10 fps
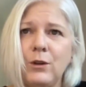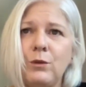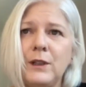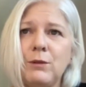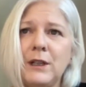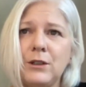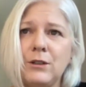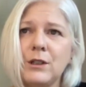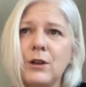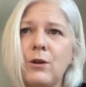When we
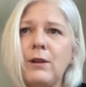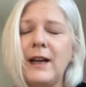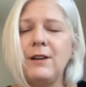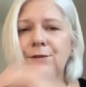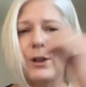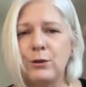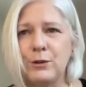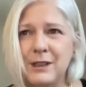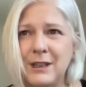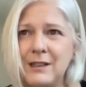do so, life
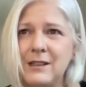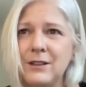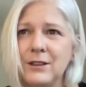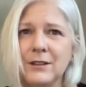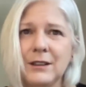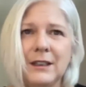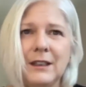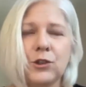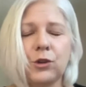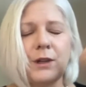flows easier,
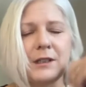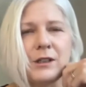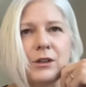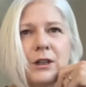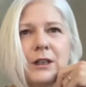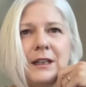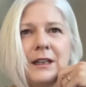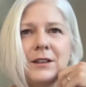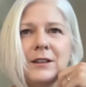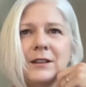choices are
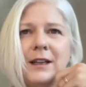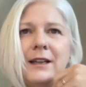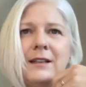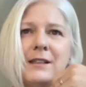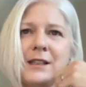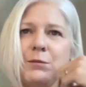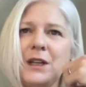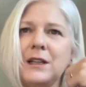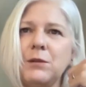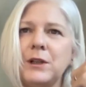cleaner, and
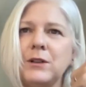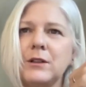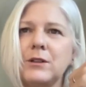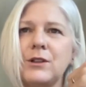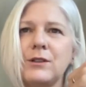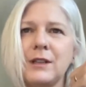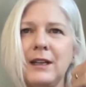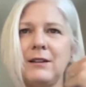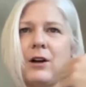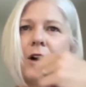seemingly miracles
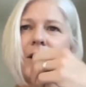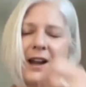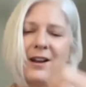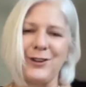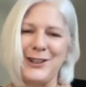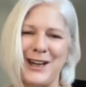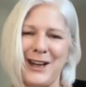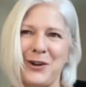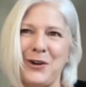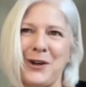are
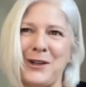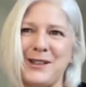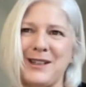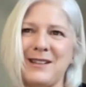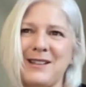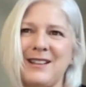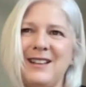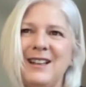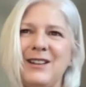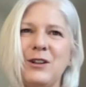everyday occurrences.
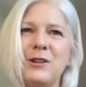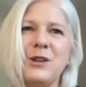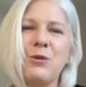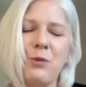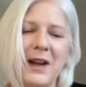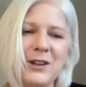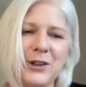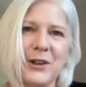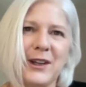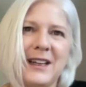There is a
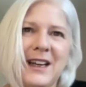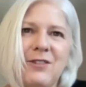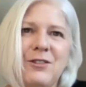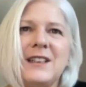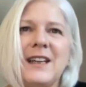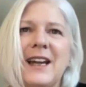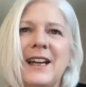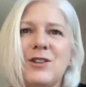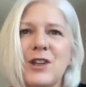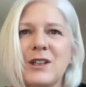wonder in every
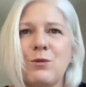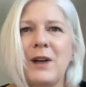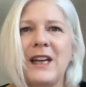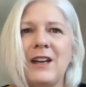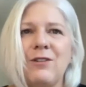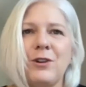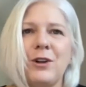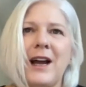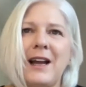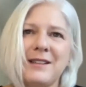day just waiting
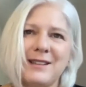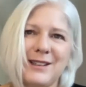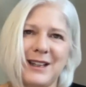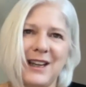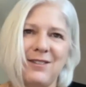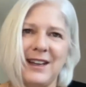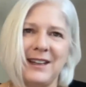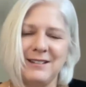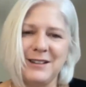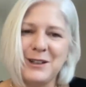for us to live it.